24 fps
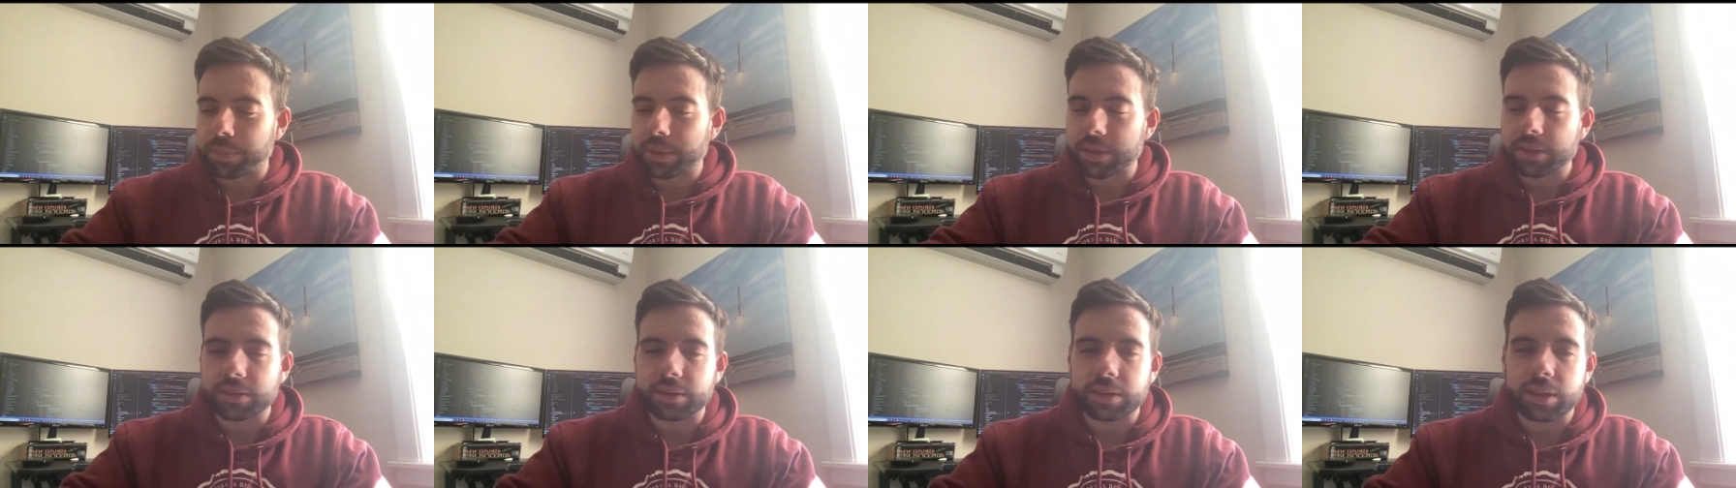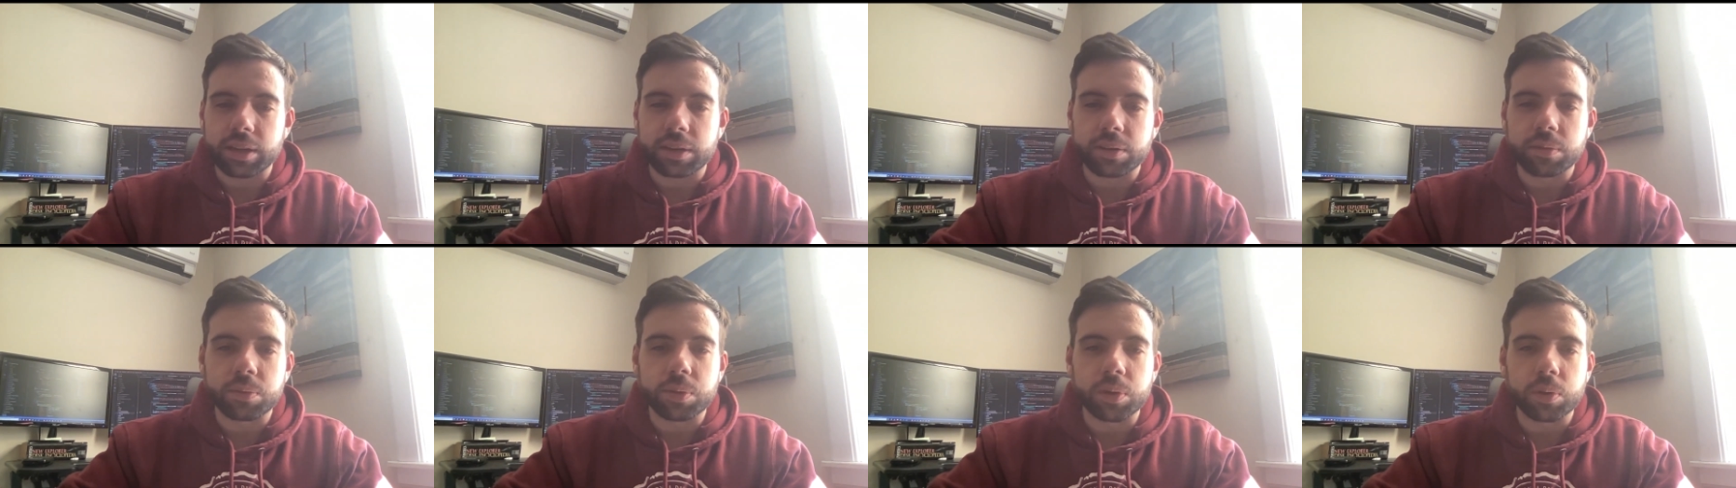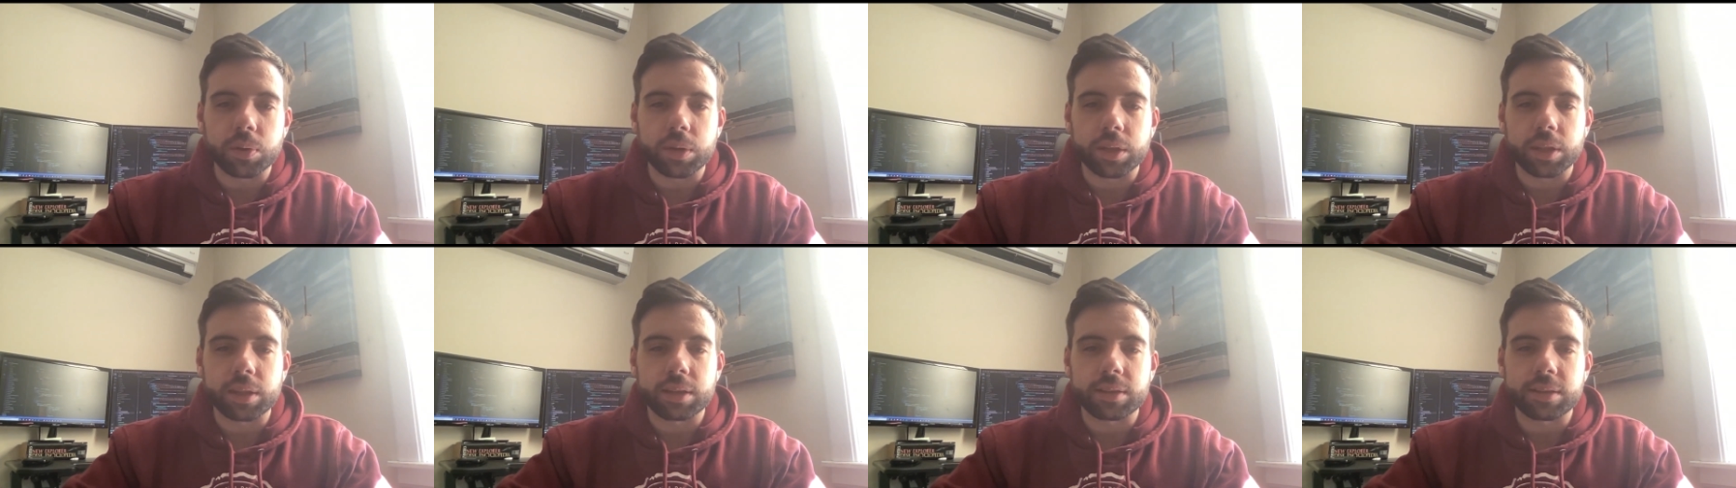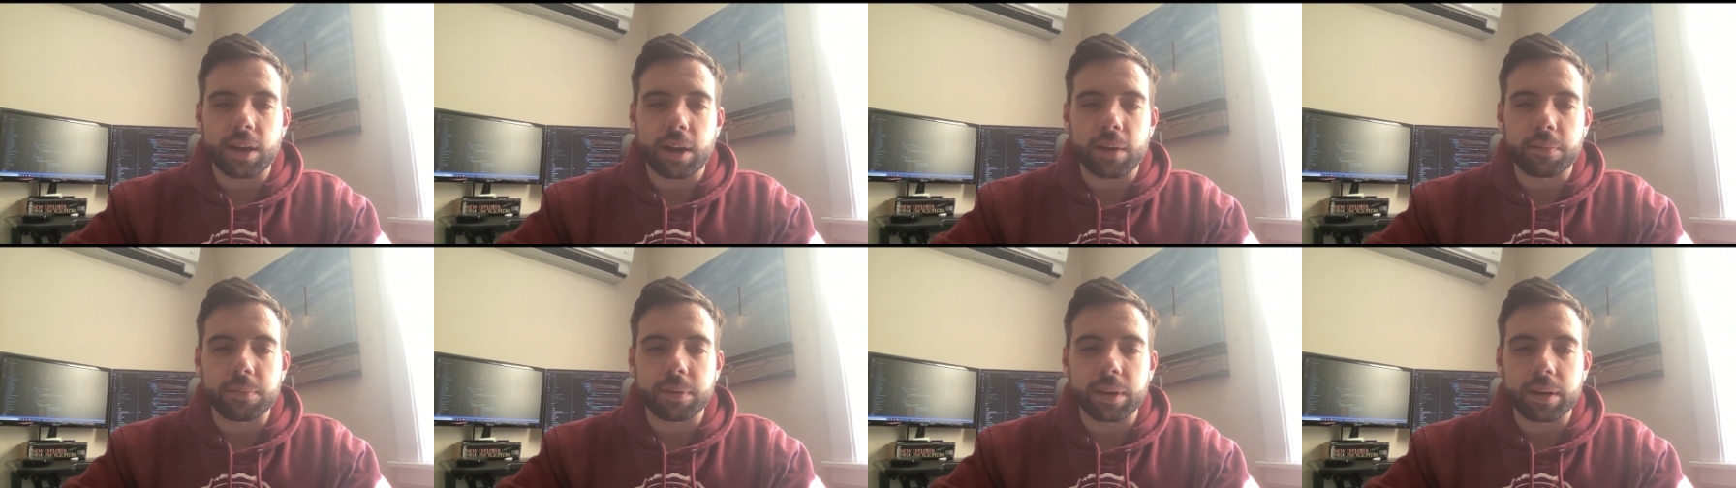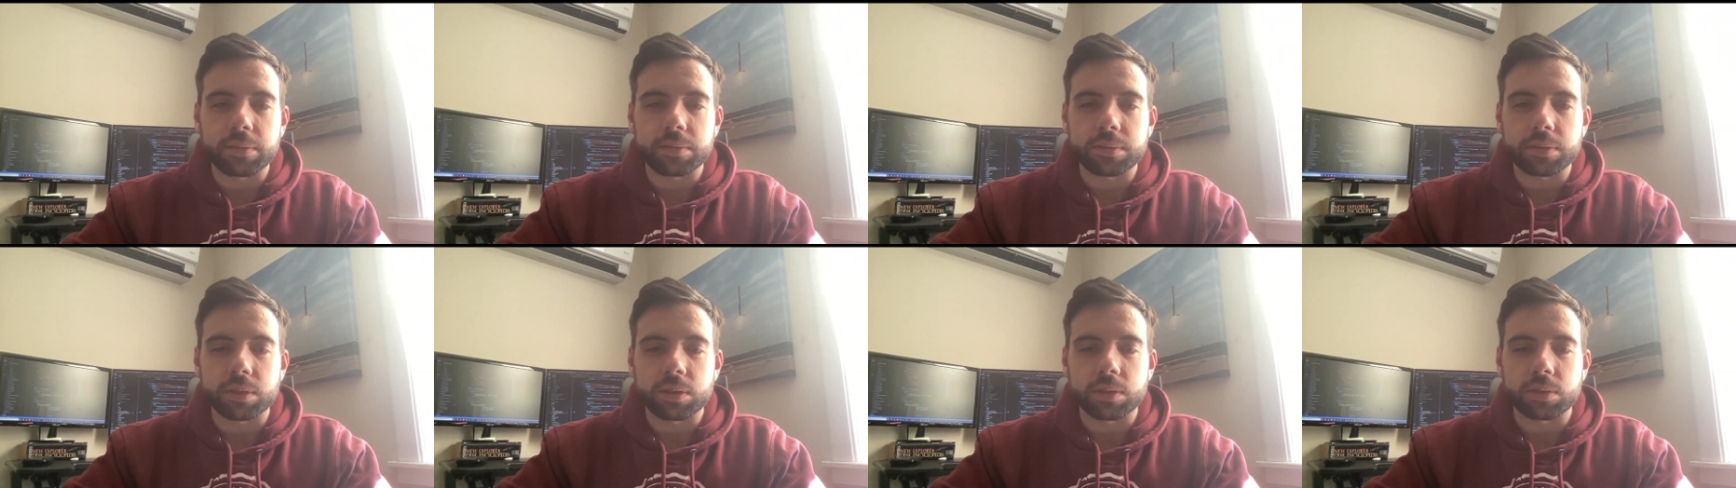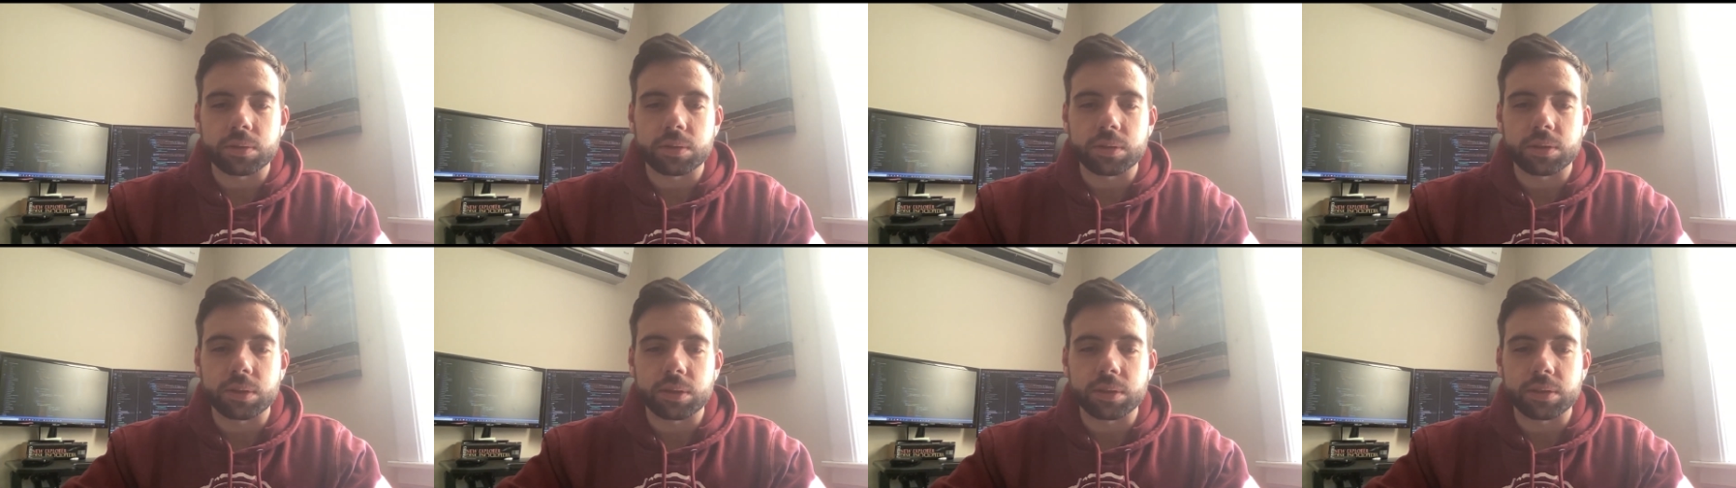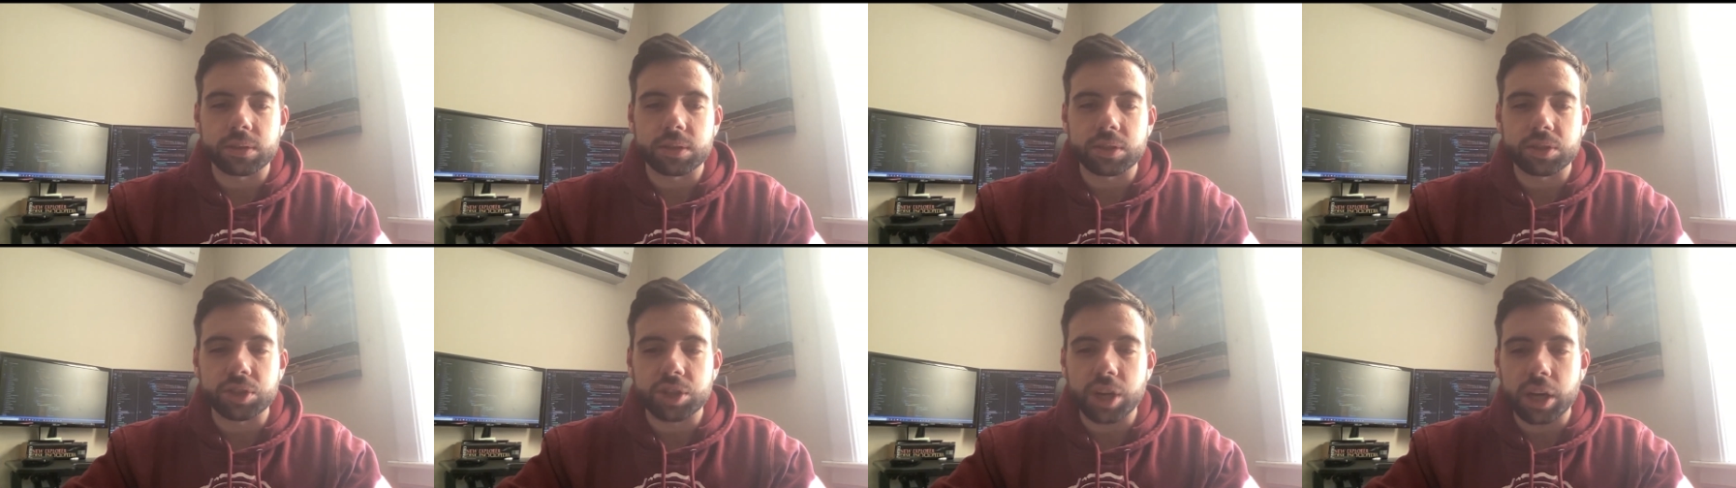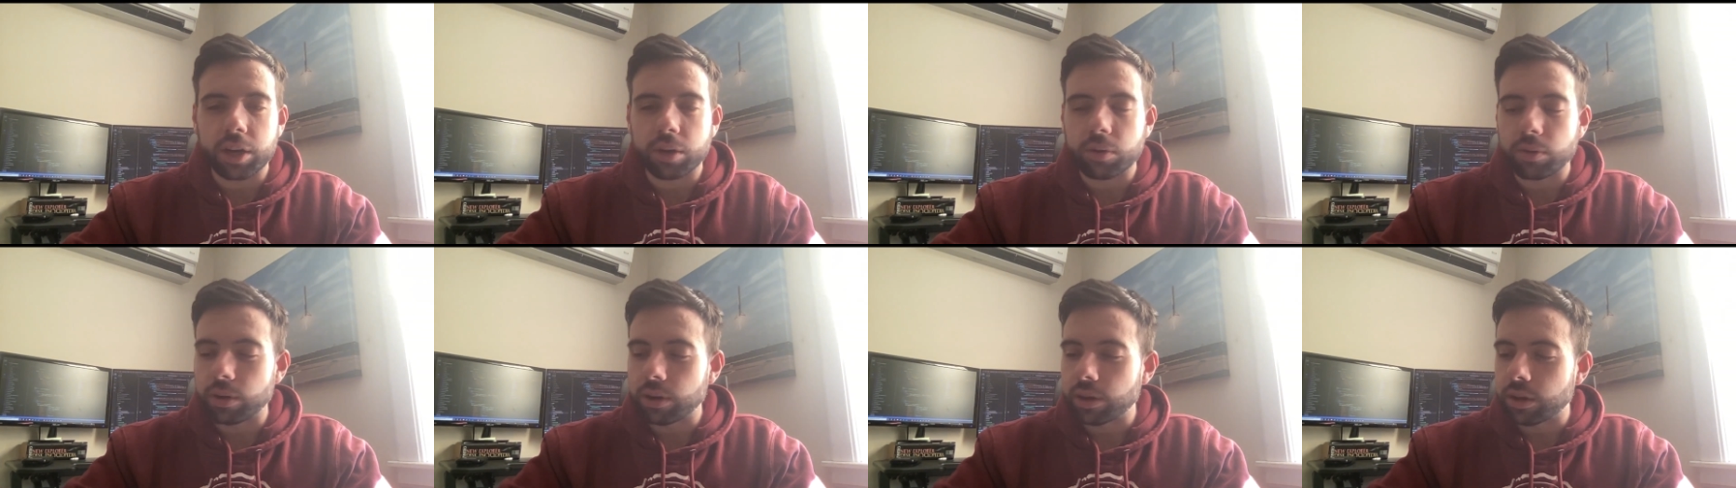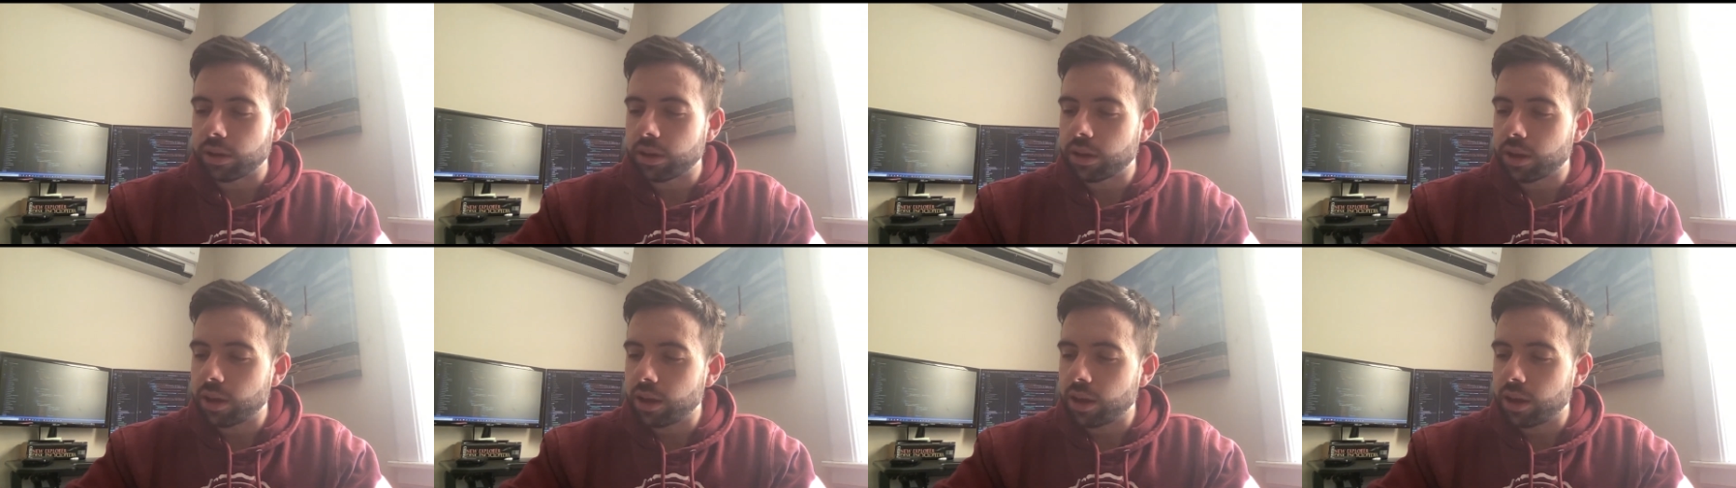Instead of doing the top 5 search results in general,